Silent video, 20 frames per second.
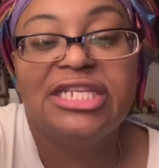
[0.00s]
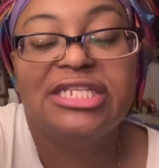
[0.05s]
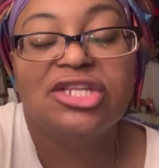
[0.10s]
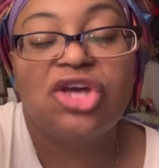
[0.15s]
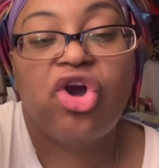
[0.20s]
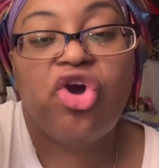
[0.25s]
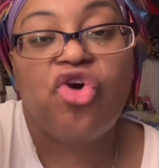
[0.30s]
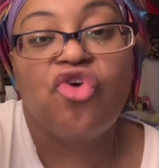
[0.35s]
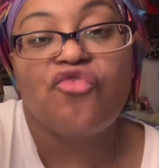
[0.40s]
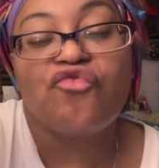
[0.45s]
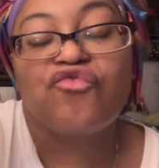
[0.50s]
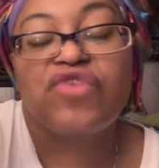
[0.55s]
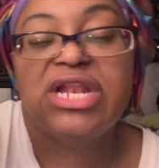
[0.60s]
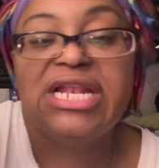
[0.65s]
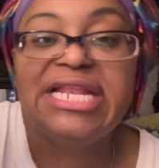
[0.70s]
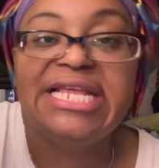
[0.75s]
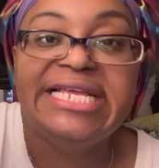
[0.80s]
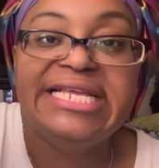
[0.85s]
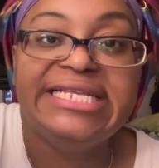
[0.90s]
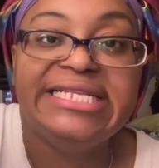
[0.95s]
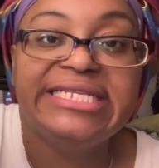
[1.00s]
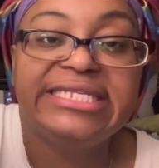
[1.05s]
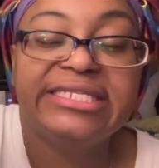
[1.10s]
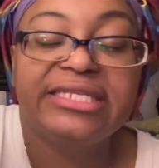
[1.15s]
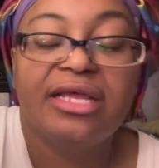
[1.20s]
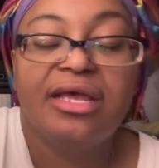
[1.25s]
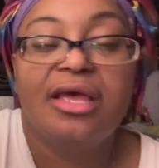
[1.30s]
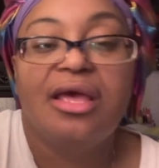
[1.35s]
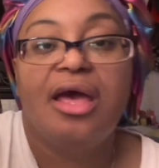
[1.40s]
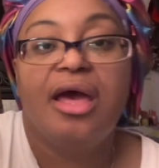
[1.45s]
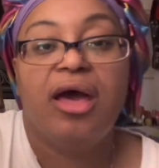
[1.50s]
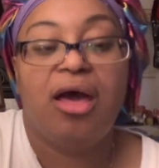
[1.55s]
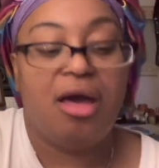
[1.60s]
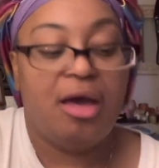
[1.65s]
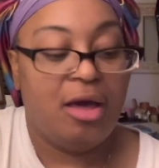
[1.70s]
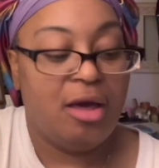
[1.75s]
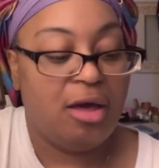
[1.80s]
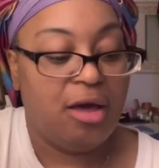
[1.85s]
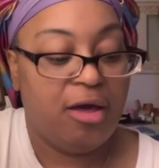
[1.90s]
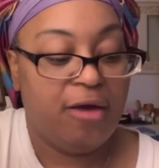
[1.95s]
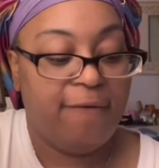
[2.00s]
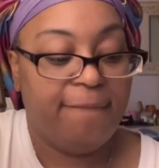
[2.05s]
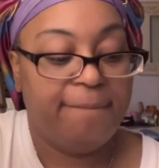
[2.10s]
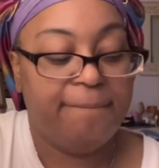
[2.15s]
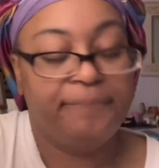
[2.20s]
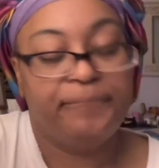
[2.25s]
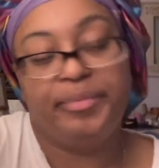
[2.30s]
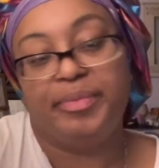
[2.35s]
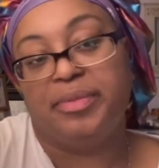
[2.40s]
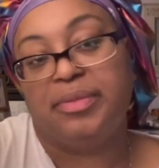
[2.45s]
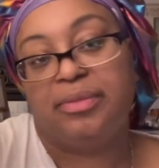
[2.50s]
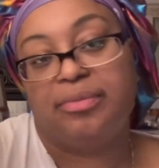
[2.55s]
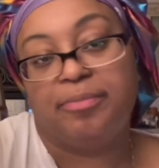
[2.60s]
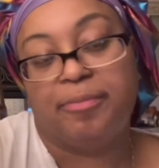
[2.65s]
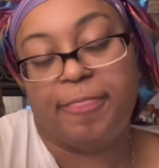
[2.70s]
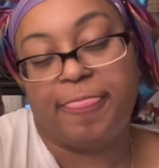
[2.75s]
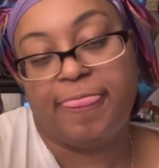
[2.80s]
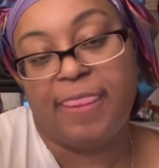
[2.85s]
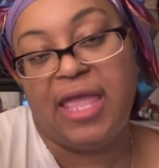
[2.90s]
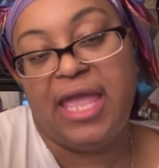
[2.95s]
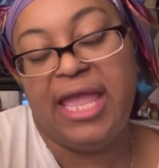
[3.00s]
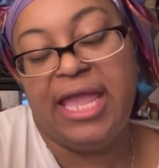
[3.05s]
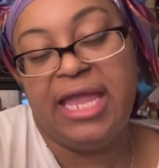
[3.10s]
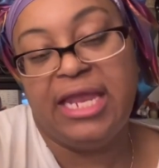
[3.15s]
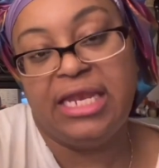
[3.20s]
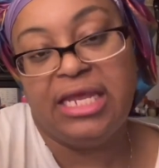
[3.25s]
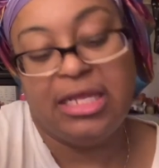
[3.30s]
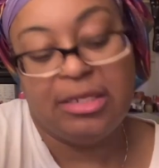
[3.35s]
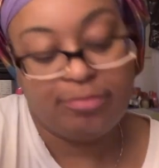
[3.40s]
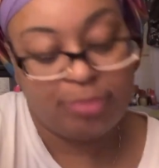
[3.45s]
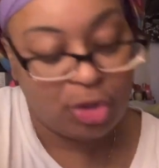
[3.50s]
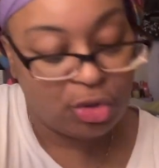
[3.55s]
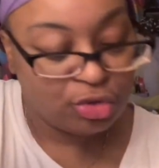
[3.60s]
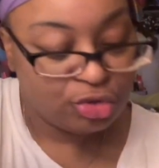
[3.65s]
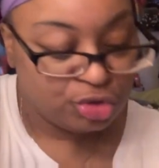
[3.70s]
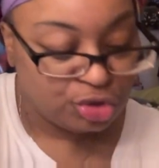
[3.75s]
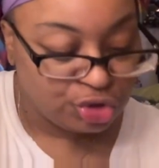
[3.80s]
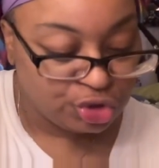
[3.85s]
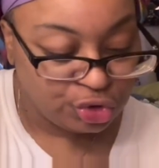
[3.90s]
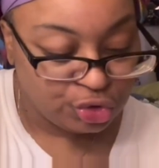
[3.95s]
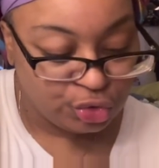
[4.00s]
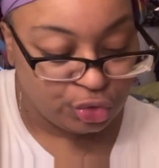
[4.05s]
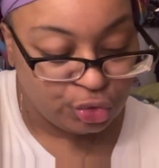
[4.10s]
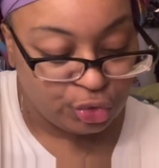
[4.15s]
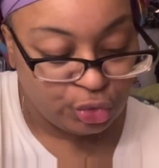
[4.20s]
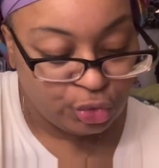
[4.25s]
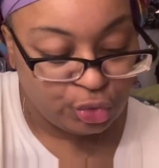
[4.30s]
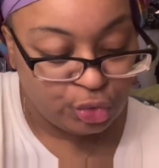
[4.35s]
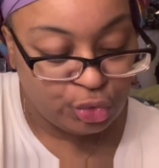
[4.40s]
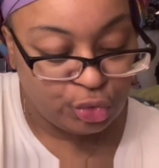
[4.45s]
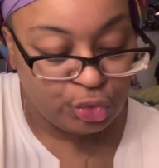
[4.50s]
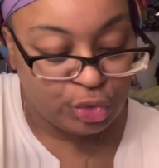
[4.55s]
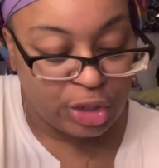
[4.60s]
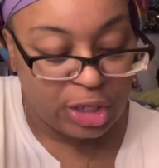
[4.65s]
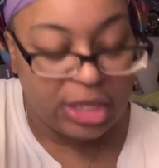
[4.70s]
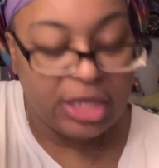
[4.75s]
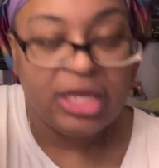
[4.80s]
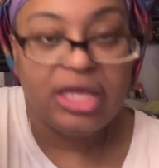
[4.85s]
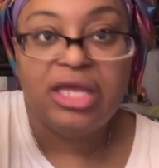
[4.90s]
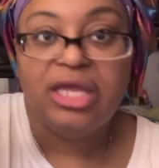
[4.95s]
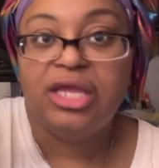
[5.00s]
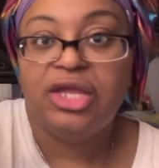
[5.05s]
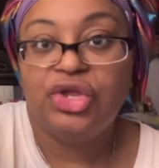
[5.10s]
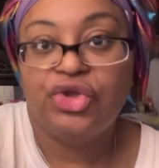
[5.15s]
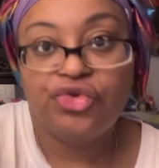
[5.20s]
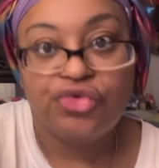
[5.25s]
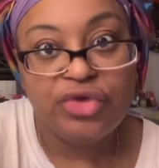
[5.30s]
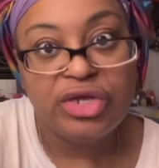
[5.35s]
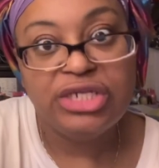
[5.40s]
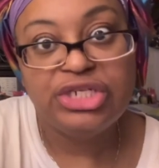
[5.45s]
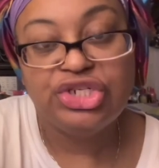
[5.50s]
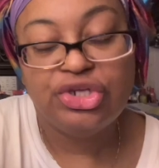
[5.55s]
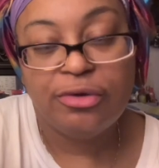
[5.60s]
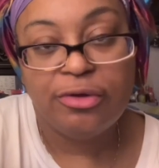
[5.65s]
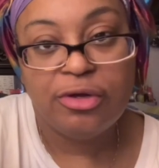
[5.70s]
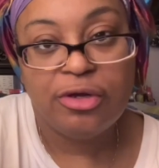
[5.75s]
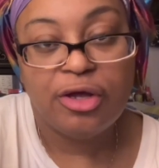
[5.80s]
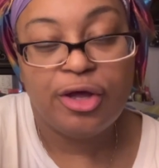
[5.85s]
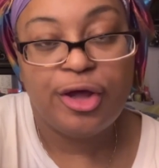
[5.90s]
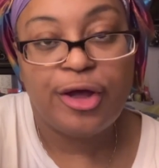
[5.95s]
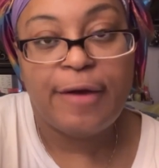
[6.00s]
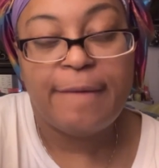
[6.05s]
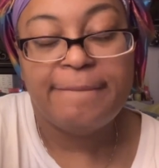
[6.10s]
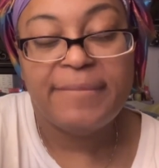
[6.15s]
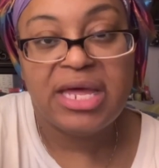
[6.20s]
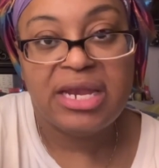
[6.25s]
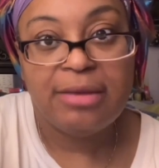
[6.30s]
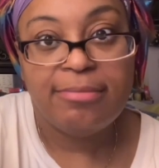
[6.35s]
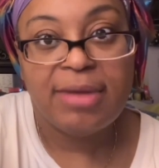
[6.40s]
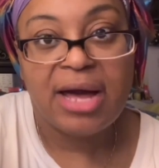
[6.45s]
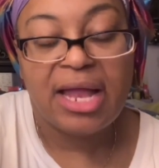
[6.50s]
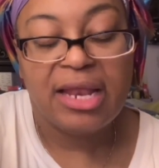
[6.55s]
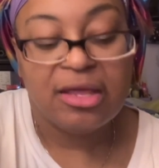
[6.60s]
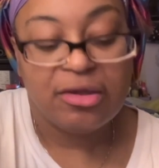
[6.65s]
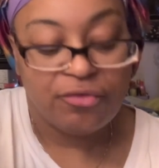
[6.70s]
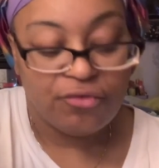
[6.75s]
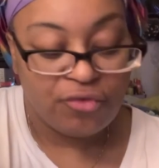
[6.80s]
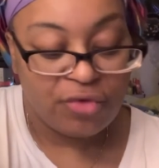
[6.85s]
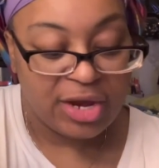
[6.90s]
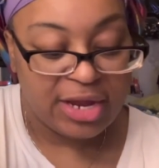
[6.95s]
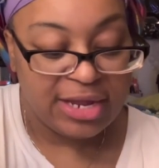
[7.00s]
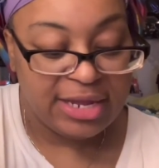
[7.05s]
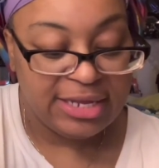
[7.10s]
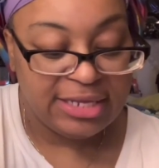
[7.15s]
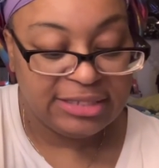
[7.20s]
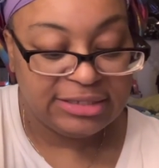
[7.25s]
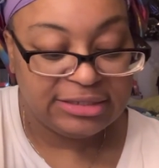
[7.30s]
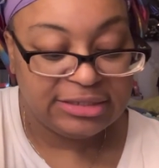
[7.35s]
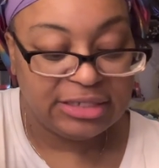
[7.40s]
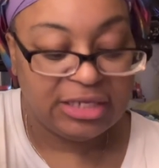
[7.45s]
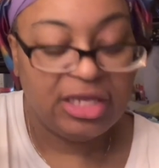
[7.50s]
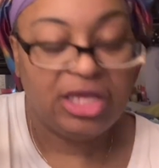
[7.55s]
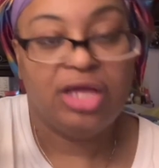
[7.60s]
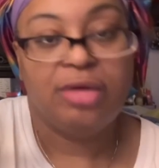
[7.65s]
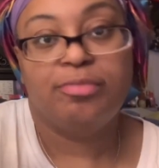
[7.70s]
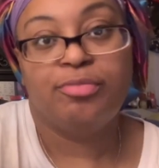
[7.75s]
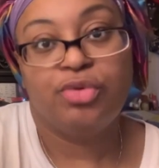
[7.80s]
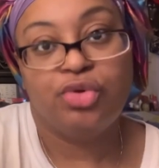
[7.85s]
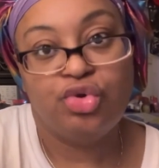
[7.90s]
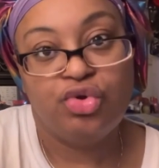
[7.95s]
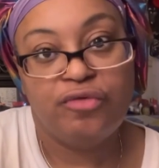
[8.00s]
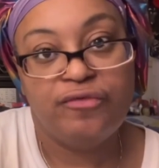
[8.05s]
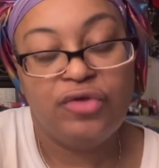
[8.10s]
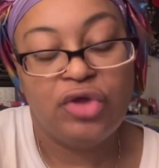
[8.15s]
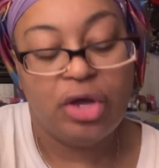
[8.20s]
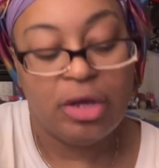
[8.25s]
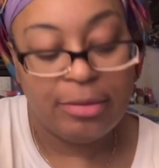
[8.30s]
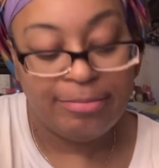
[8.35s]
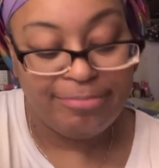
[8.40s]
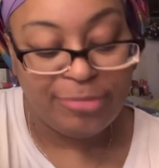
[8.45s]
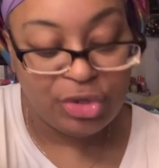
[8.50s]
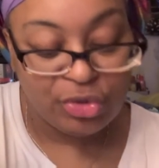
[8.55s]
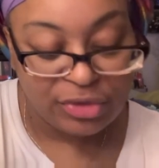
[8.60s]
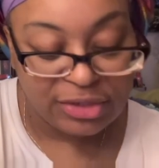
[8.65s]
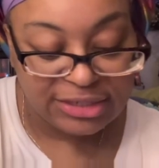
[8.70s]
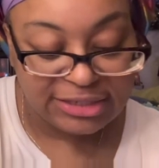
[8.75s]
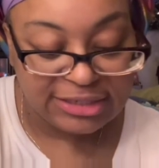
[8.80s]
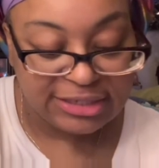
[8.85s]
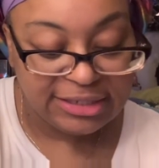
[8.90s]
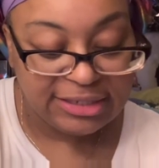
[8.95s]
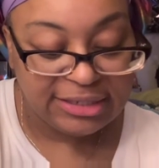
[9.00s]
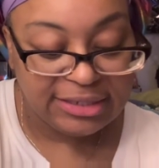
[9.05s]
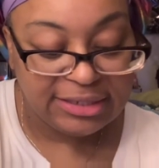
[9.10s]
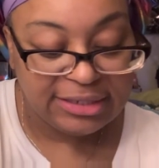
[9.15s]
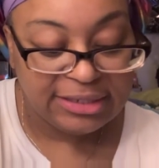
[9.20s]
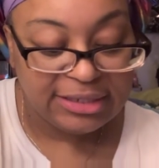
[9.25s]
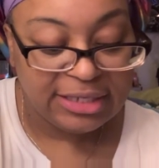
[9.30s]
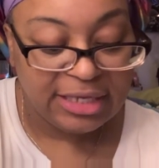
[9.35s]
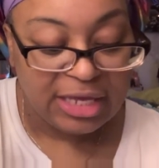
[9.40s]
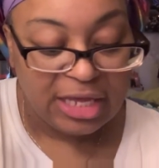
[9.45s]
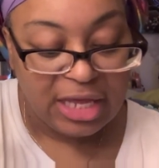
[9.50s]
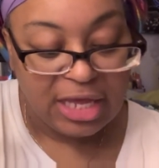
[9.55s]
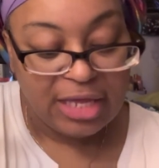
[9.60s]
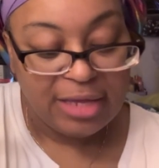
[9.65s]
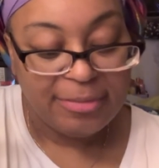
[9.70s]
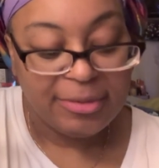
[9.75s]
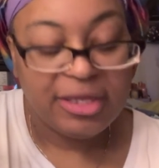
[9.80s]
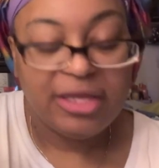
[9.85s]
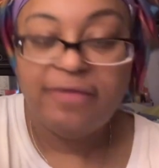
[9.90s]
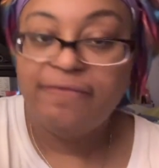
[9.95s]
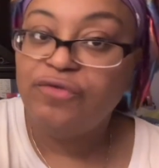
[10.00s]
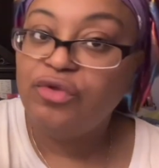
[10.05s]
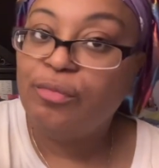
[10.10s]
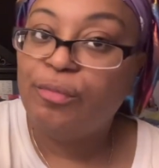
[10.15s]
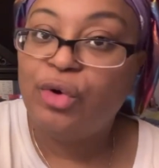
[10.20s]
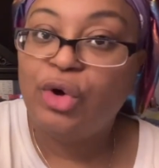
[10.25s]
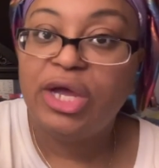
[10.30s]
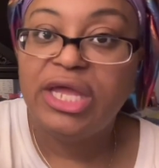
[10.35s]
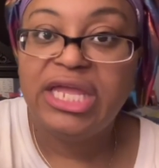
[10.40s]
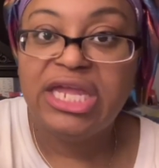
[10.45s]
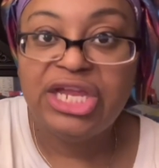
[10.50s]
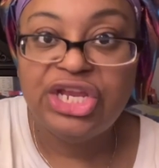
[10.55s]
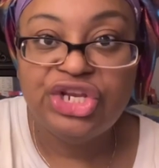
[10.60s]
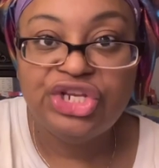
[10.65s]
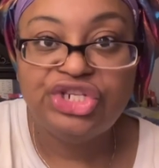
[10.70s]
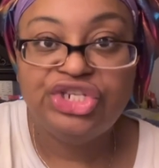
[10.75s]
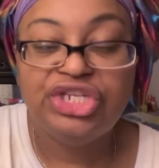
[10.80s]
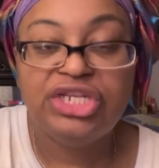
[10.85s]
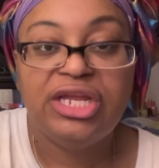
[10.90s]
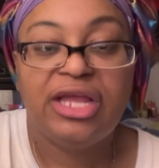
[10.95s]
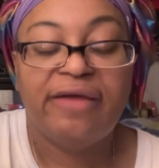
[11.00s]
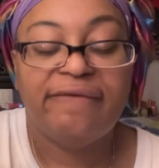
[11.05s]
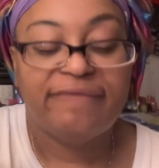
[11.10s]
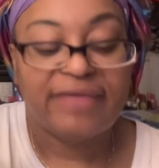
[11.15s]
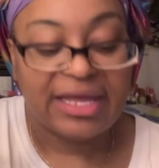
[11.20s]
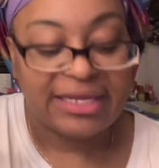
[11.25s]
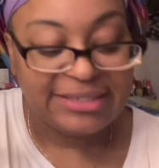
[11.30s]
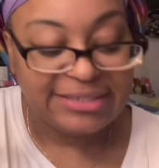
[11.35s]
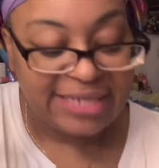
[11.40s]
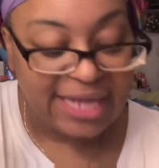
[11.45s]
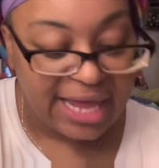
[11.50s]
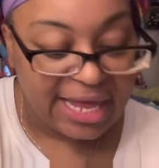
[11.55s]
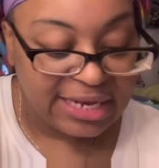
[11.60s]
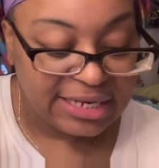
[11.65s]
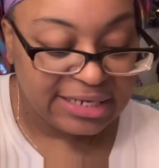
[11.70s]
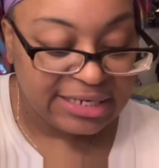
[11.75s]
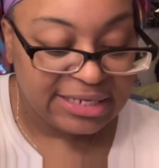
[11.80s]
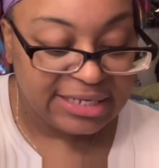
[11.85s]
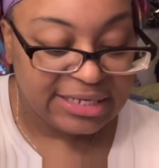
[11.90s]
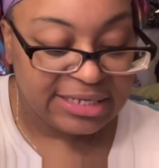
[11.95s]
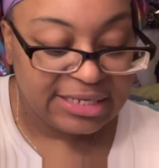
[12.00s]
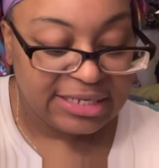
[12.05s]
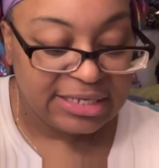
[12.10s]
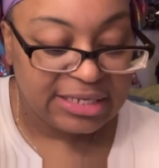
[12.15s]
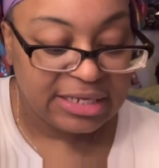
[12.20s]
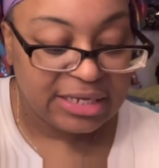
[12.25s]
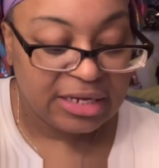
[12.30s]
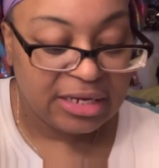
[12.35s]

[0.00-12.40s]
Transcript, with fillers: It's called Release. Um, and it's supposed to increase your um, metabolic rate, improve your immunity, give you more energy and vitality,